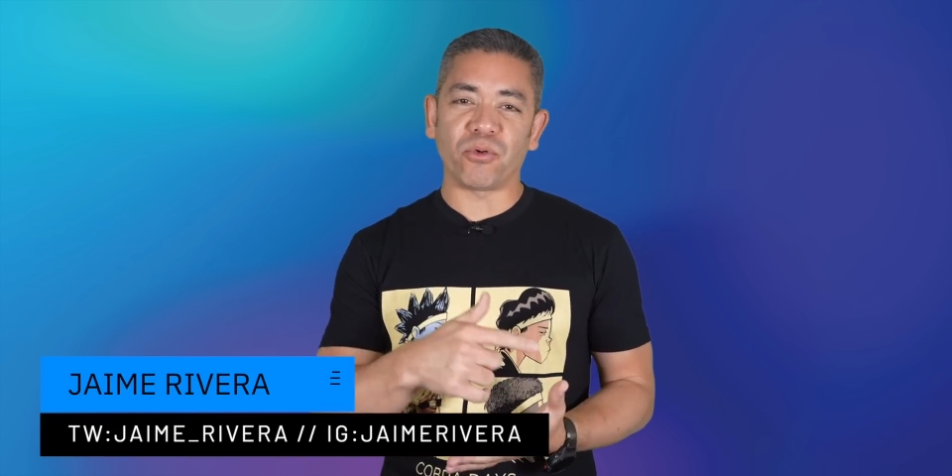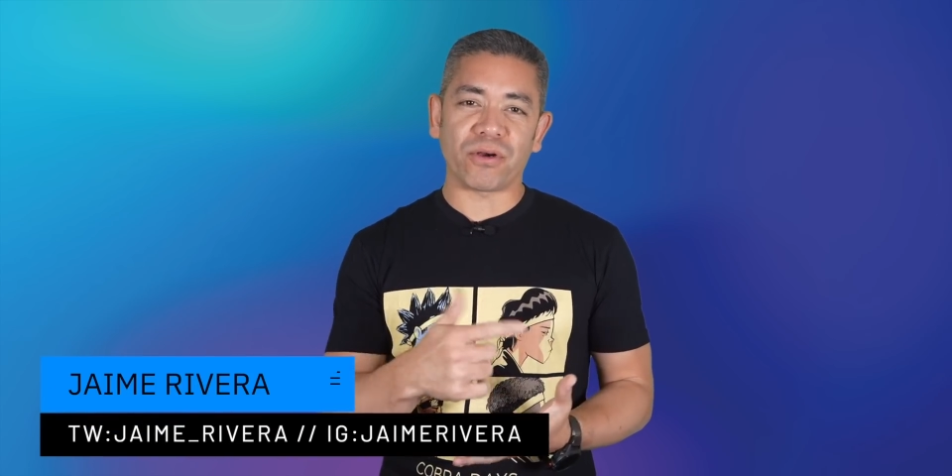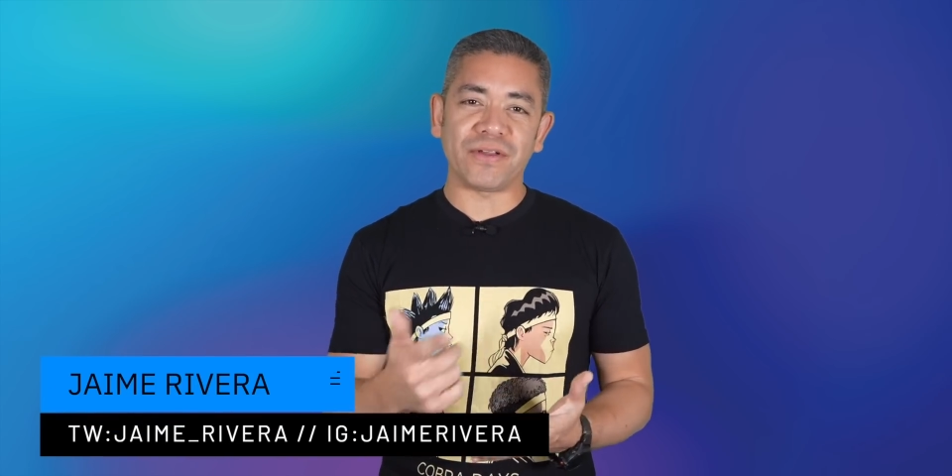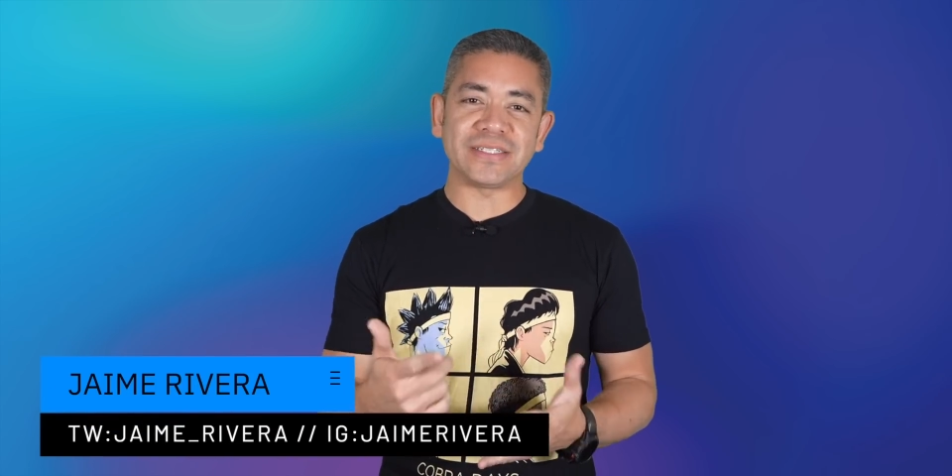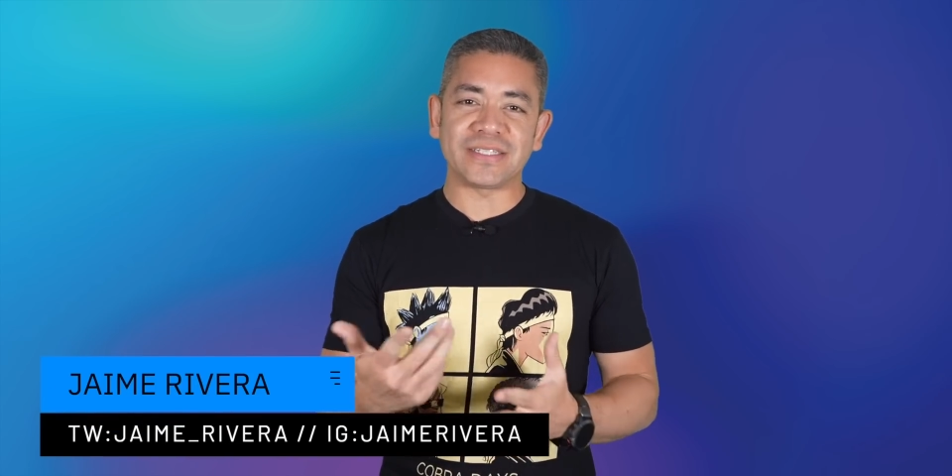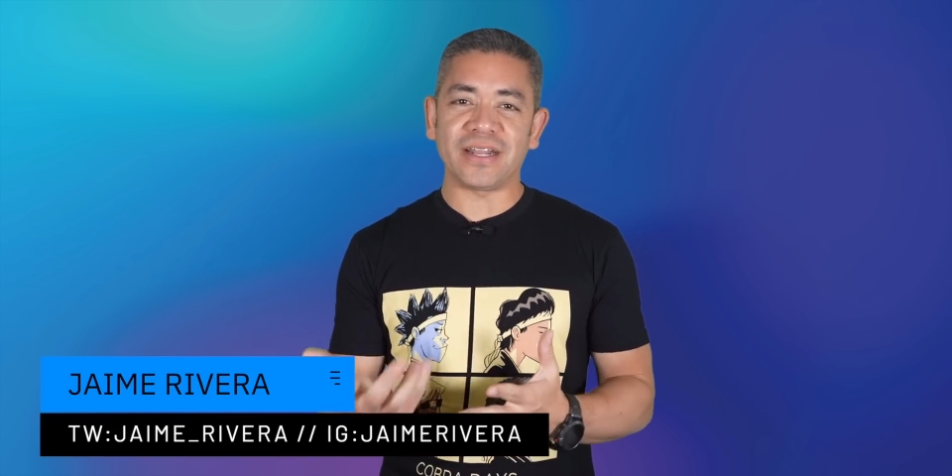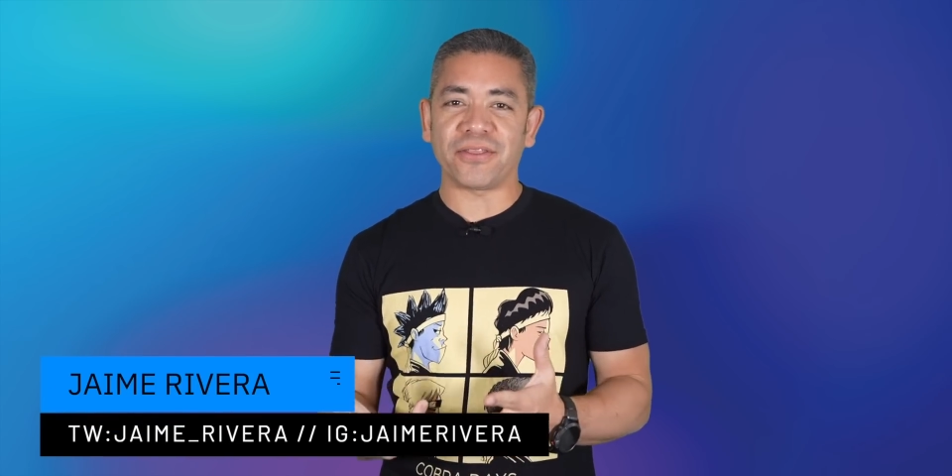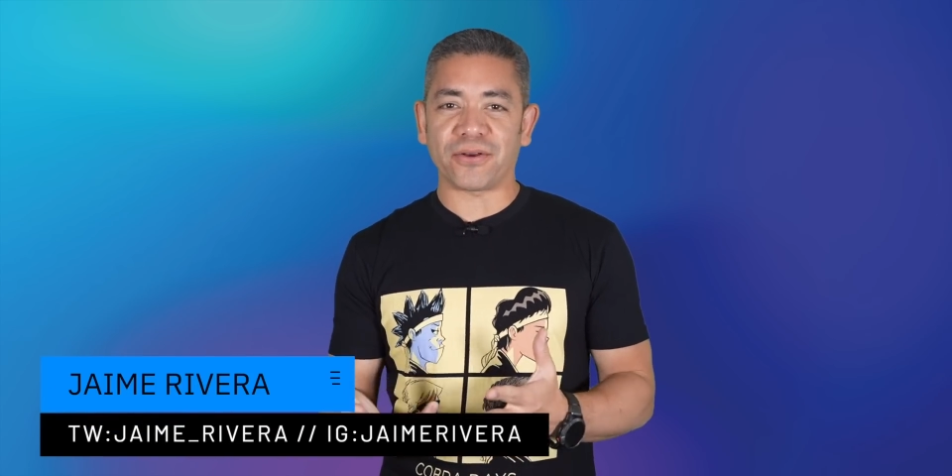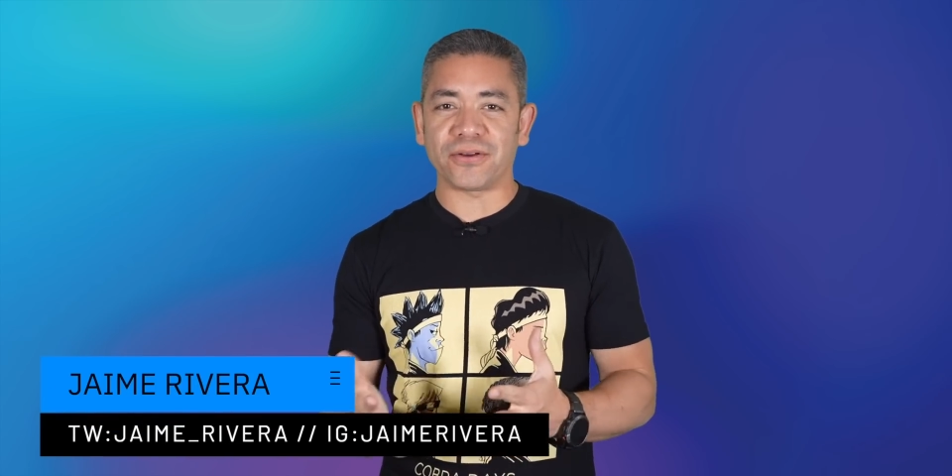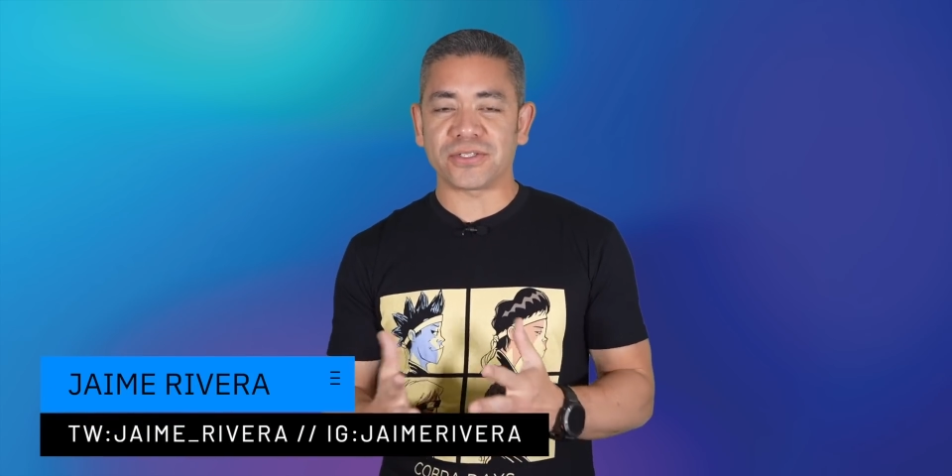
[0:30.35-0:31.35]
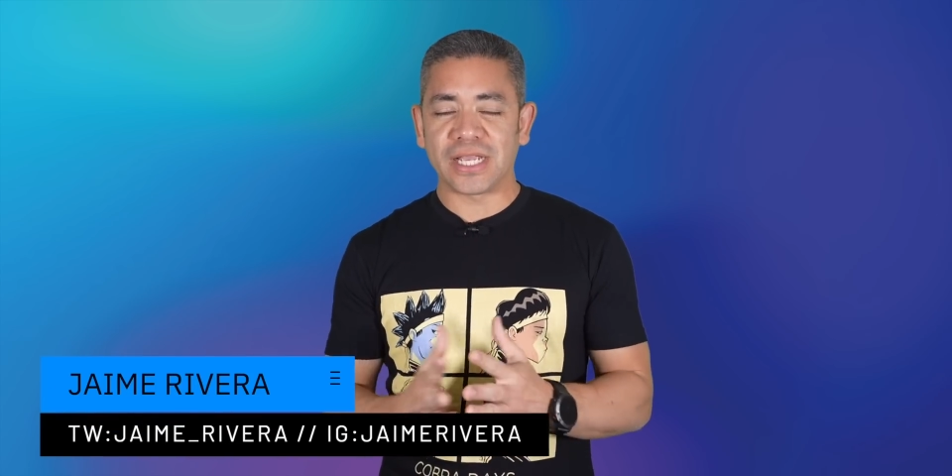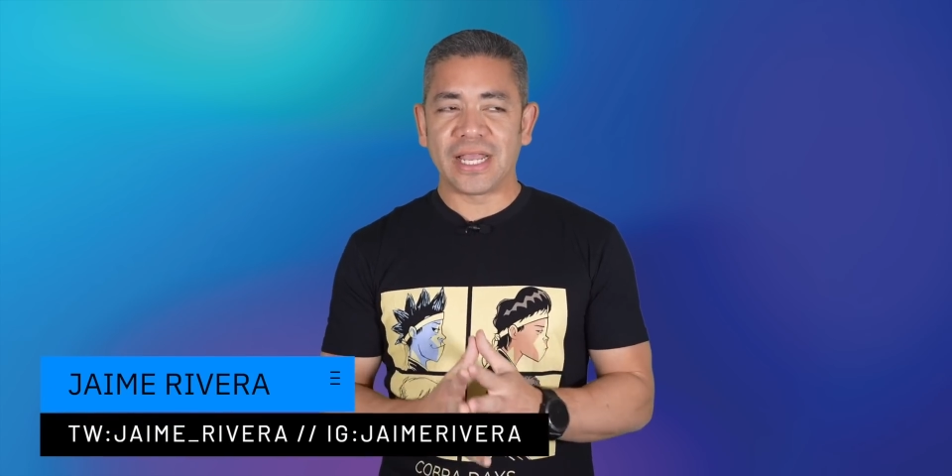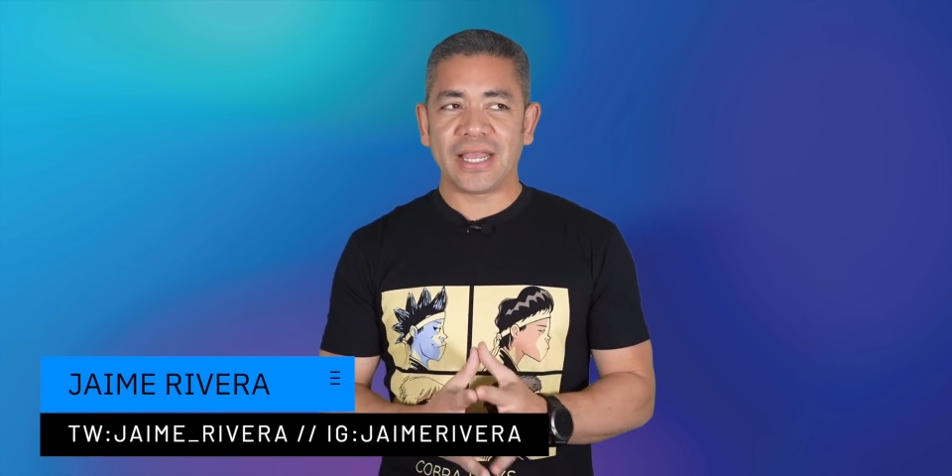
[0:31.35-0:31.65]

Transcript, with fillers: more events than others,